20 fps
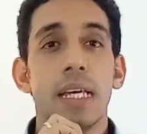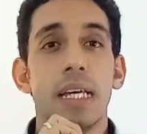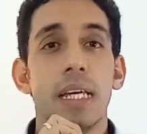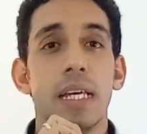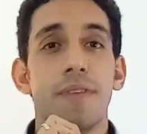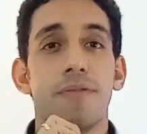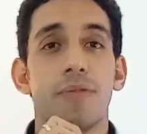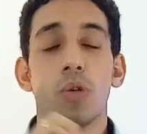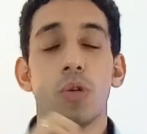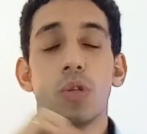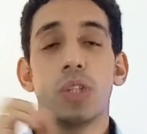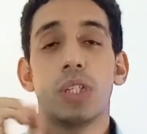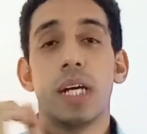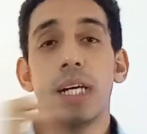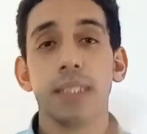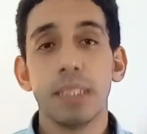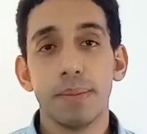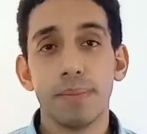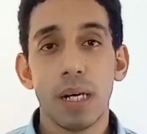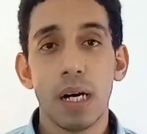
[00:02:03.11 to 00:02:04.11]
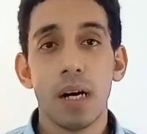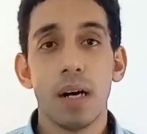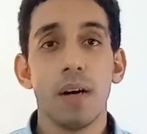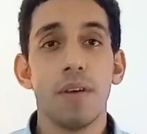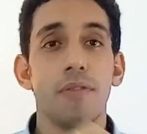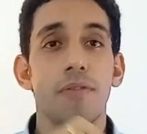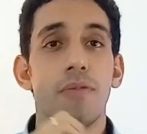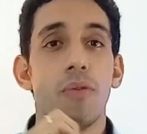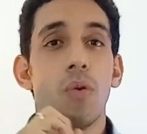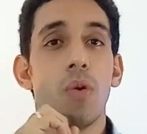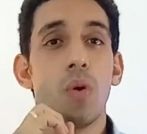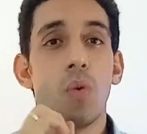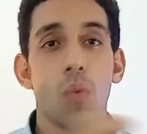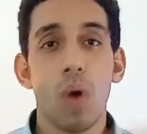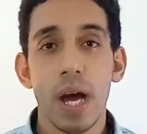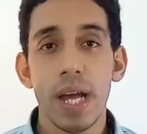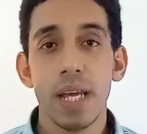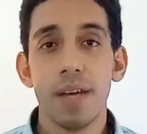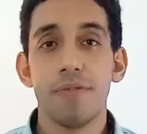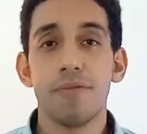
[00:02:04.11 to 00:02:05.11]
uh, grandpa, for
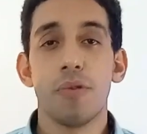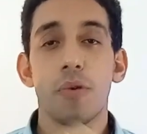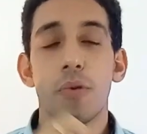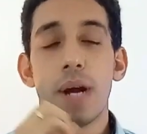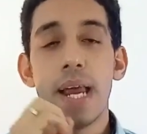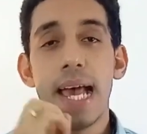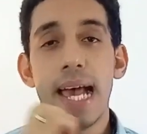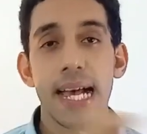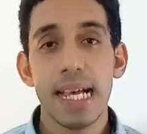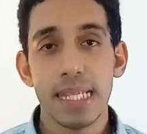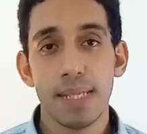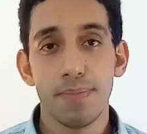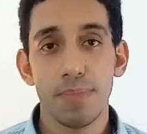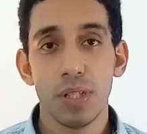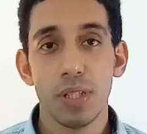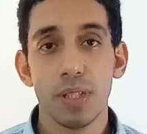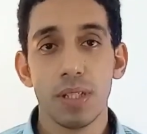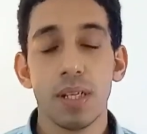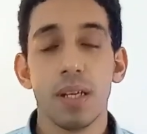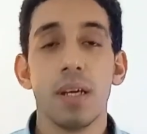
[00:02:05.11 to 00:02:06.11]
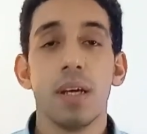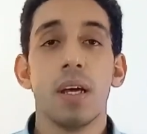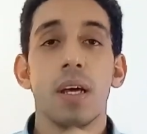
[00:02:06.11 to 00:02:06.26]
wife, for husband,